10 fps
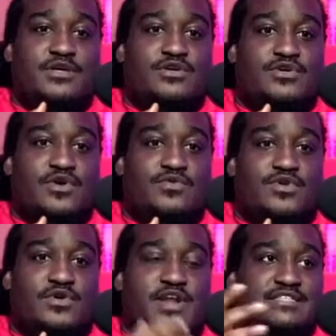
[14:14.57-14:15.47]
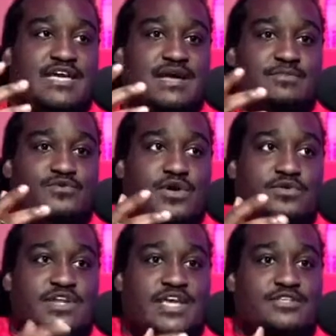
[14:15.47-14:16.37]
you know, during that time as
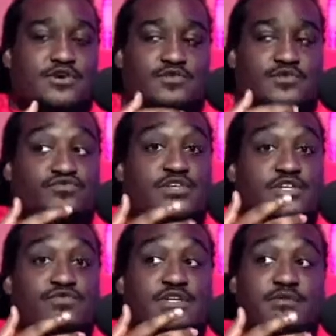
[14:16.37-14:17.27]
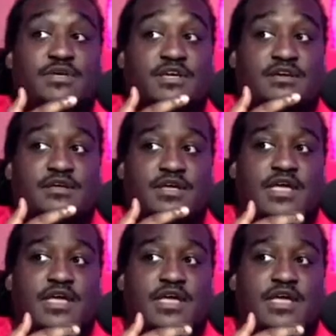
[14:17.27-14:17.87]
well, dancehall was really, really big.